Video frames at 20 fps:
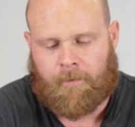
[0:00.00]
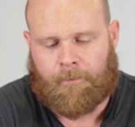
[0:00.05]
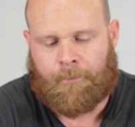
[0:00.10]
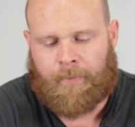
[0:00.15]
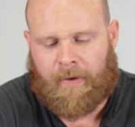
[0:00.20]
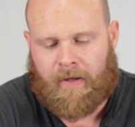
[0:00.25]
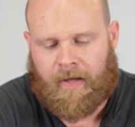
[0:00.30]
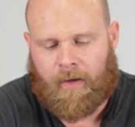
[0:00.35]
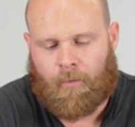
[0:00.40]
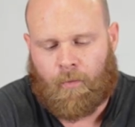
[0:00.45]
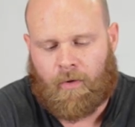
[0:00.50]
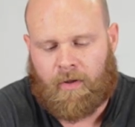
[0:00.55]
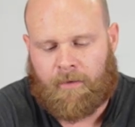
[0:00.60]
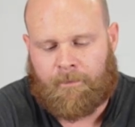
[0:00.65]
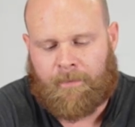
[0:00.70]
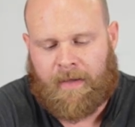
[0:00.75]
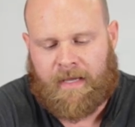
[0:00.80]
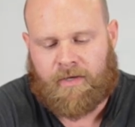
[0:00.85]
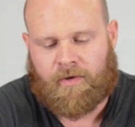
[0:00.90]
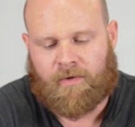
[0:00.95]
But will it
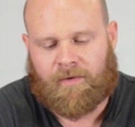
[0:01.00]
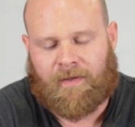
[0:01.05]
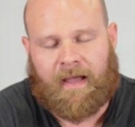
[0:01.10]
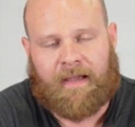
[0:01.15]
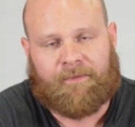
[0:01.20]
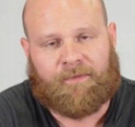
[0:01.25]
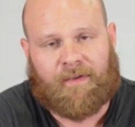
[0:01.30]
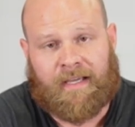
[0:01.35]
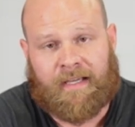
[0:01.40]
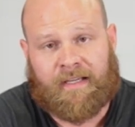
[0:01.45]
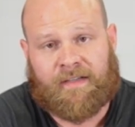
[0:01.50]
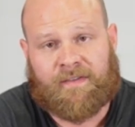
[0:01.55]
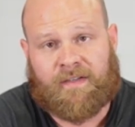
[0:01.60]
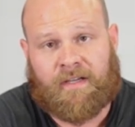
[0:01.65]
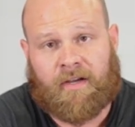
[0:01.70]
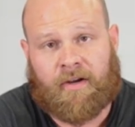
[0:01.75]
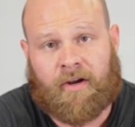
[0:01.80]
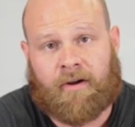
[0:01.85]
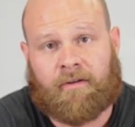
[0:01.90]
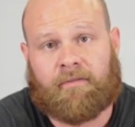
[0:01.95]
make your life
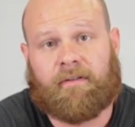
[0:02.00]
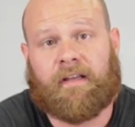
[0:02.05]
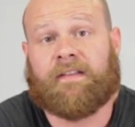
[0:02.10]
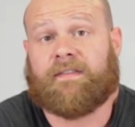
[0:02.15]
easier?